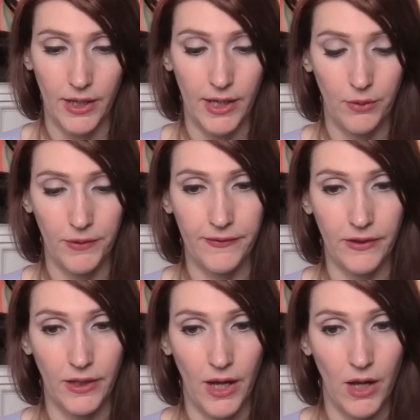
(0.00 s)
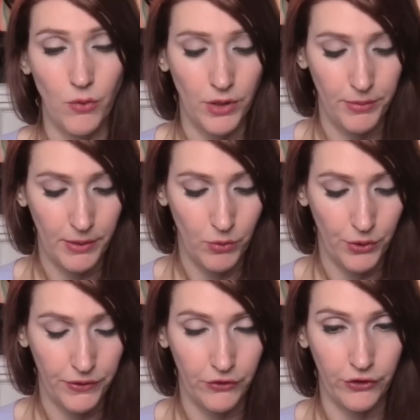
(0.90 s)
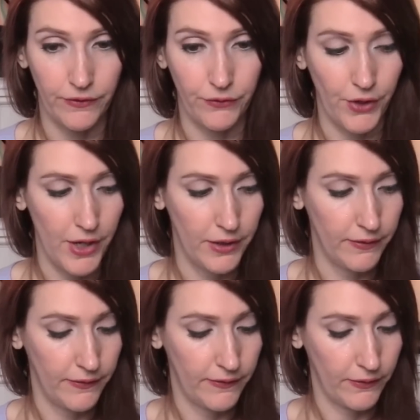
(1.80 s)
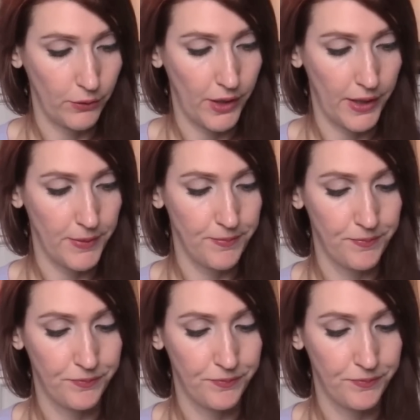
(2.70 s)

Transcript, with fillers: and we see, I want to be more than just friends. Okay.